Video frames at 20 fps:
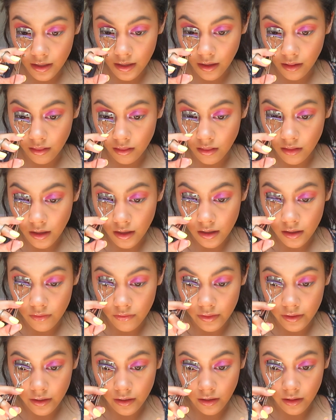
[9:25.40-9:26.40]
and I
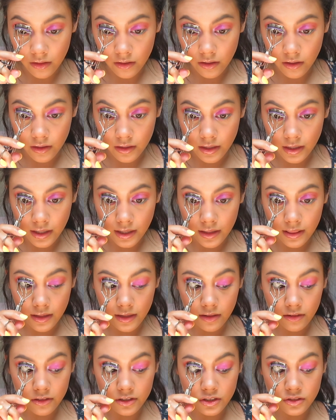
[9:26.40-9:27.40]
love the color on it, and
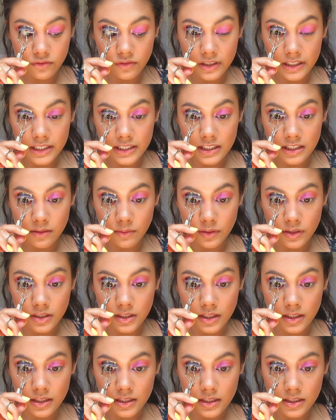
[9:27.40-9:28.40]
it looks very similar
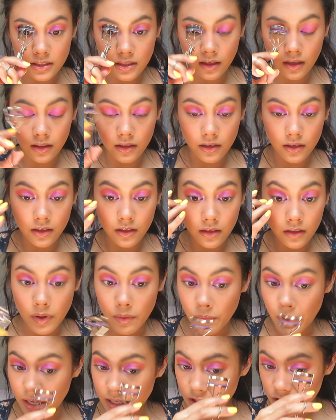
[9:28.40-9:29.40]
to this color. But
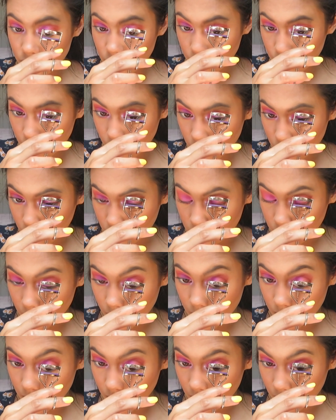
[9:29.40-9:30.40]
mine is super old, so
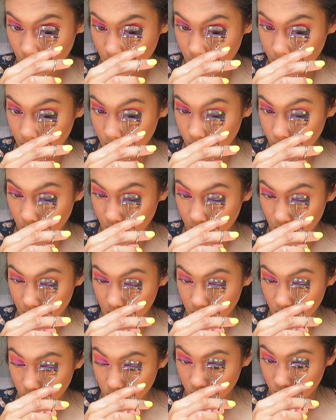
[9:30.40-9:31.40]
I thought I'm gonna buy a
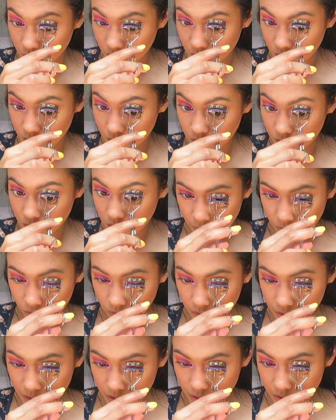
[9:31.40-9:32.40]
new one. The
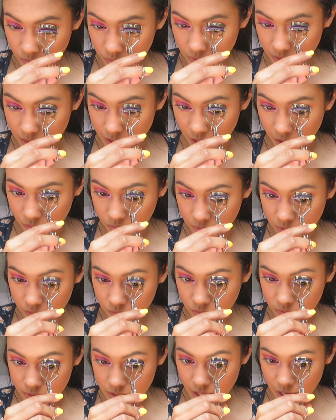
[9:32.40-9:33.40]
only thing with that
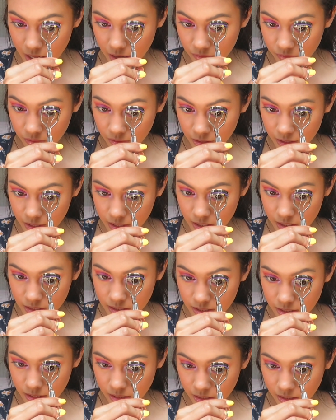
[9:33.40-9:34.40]
one was that I felt like it
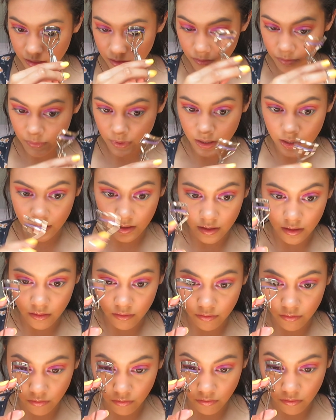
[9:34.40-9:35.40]
didn't give me enough
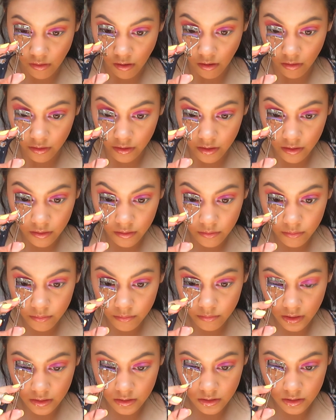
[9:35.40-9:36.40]

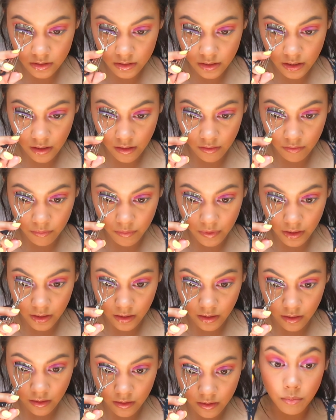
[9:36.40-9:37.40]
volume. It just gave
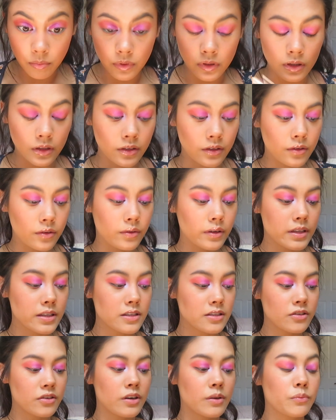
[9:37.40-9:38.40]
me the blue, and
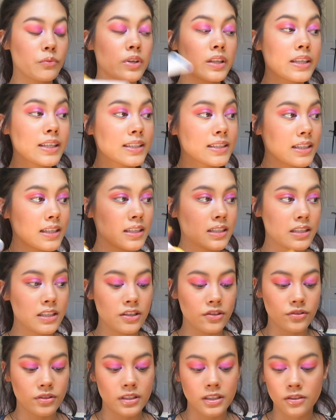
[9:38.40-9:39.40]
so I'm really excited to
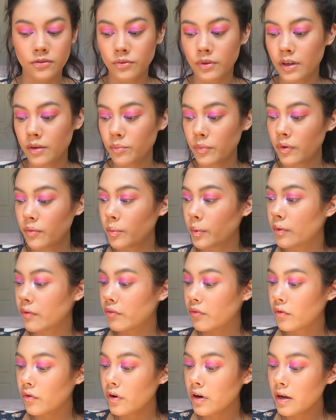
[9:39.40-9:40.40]
use this one. But
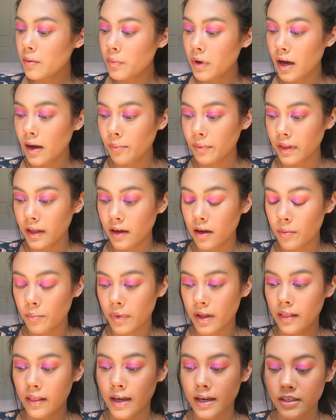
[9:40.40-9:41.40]
before I pop that on
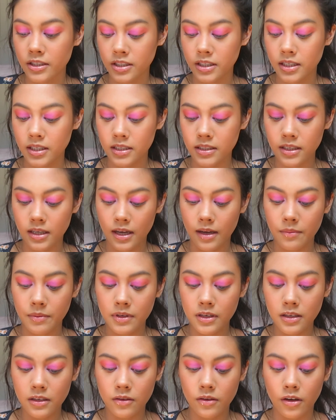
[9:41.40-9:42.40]
my lashes, I'm
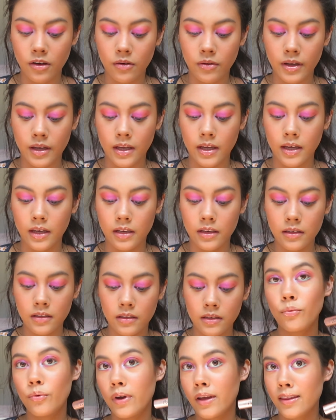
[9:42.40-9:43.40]
gonna go in
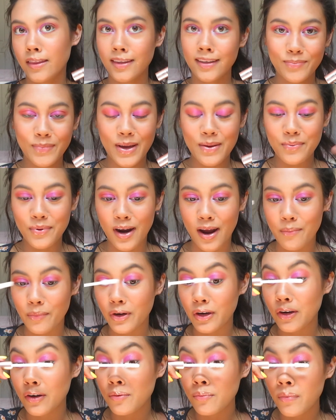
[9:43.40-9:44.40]
with my
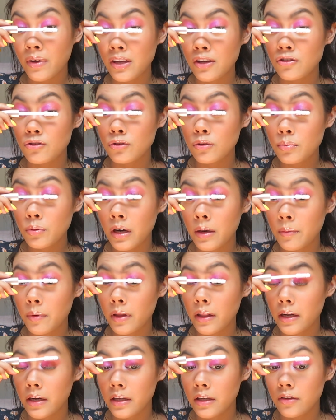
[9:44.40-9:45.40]
primer, my usual primer
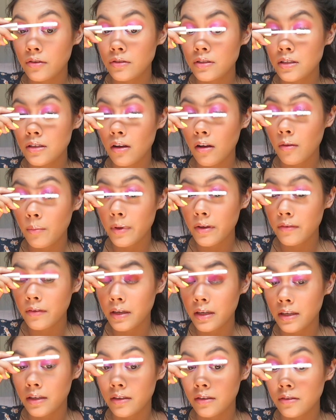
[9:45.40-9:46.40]
that I use in all my
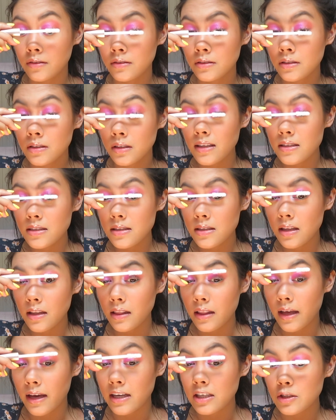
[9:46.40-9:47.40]
videos. It's the
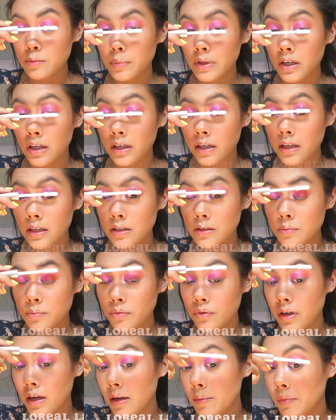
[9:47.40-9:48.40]
Lash Paradise
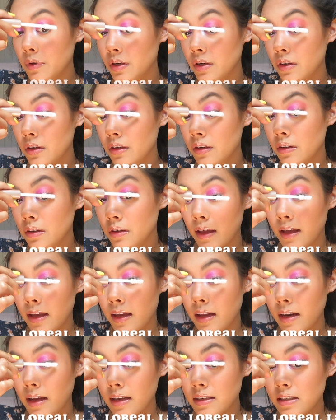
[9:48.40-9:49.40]
primer,
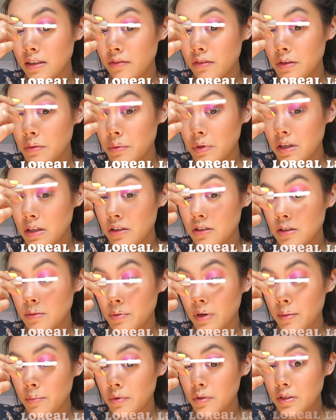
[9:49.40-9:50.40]
and I definitely want to use a
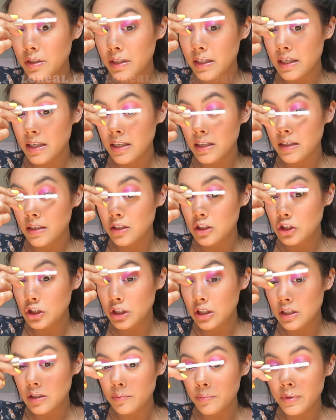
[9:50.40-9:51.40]
primer today
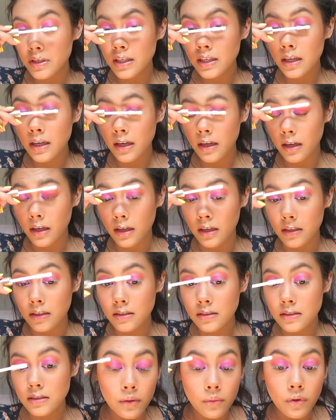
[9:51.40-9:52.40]
just
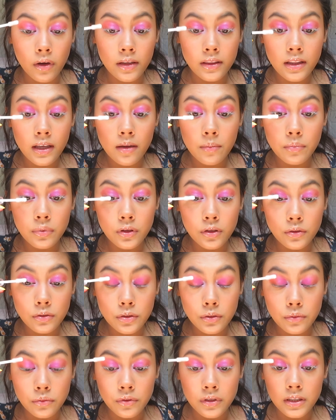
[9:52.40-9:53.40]
because I want that blue
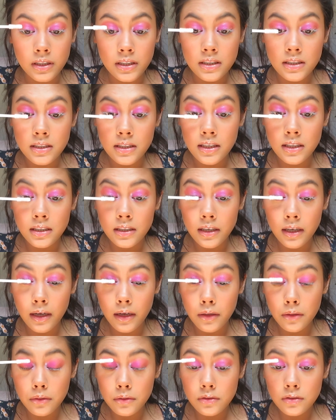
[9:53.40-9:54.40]
to really stand
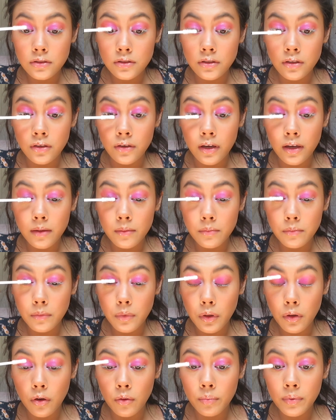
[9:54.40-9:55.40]
out. So I'm
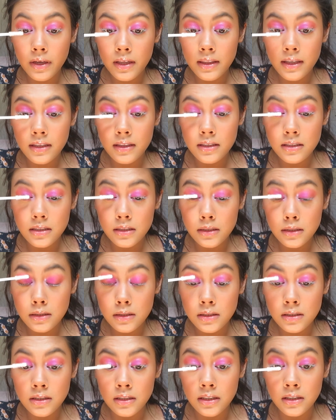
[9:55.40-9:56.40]
hoping that this
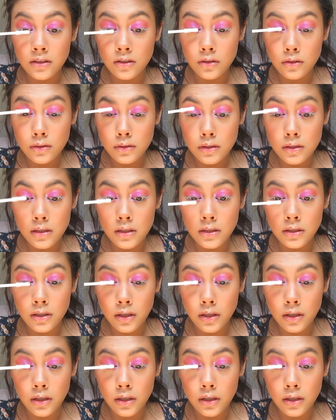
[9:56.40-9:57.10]
conceals the